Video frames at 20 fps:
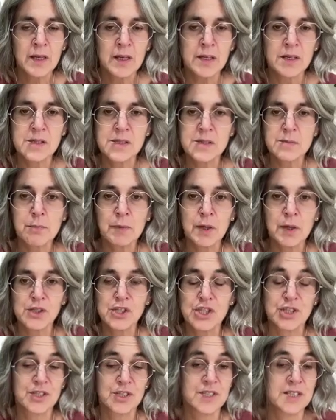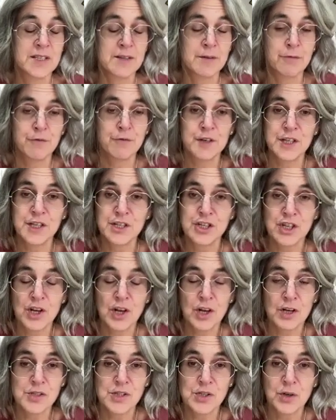as much as the finished
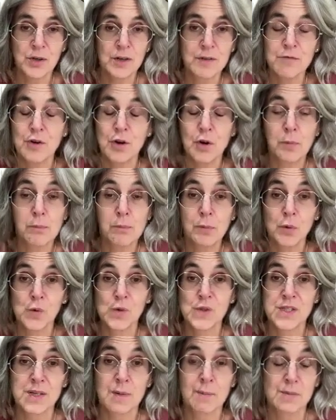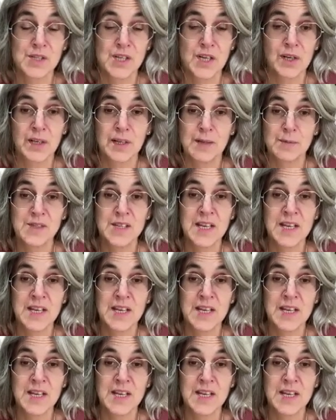article, if not more sometimes.